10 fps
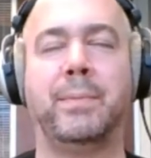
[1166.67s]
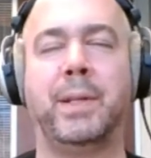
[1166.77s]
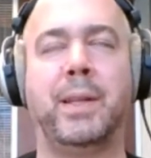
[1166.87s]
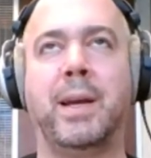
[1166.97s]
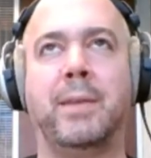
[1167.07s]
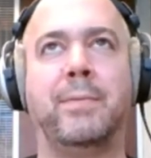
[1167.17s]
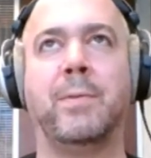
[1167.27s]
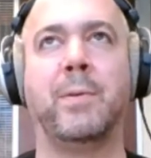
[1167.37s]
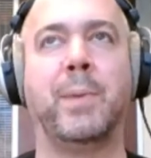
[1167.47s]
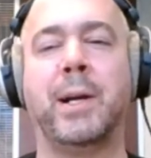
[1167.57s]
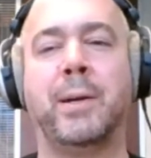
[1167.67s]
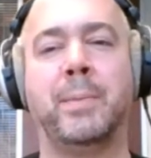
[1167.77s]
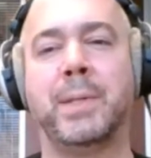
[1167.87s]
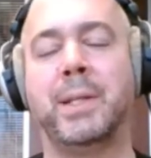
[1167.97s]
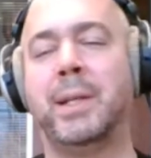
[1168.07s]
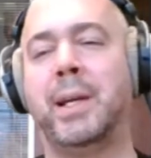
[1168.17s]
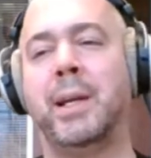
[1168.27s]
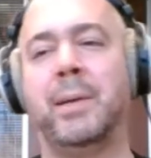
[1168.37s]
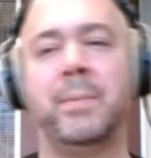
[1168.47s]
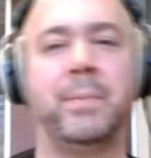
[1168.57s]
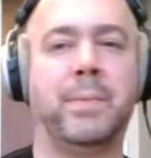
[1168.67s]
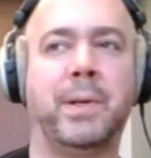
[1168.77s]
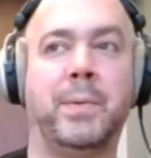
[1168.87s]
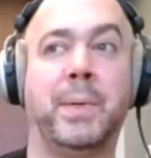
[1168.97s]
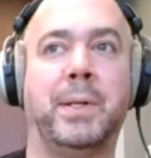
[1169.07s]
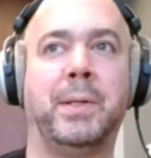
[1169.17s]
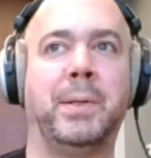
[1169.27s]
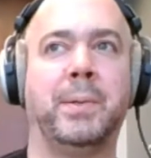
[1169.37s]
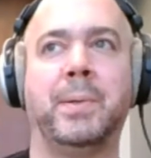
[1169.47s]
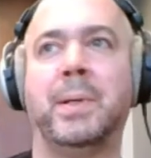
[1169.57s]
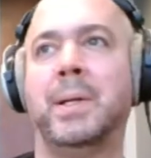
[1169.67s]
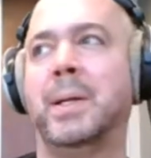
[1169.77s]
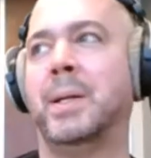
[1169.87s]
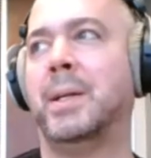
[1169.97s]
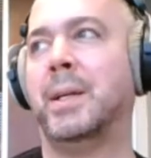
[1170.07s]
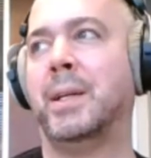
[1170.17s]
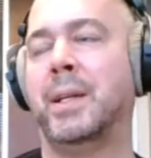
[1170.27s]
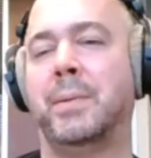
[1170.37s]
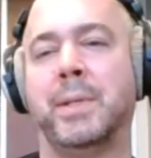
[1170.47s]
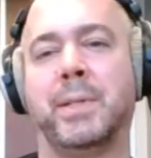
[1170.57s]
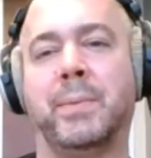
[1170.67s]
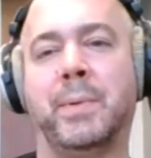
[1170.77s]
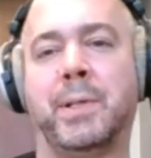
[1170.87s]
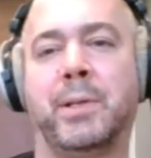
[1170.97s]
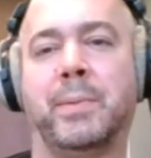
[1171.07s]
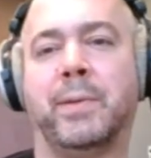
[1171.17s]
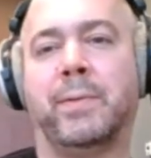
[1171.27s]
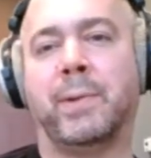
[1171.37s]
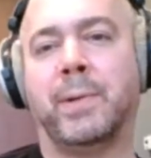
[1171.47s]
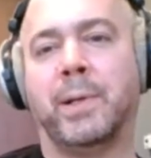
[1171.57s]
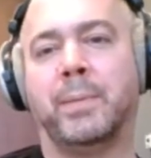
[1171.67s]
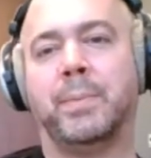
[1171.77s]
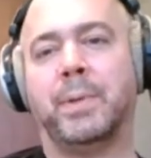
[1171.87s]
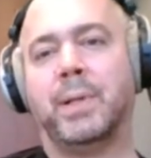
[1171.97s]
need to add 4 biomes to the game. What do we want to do? And we would just open the floor up,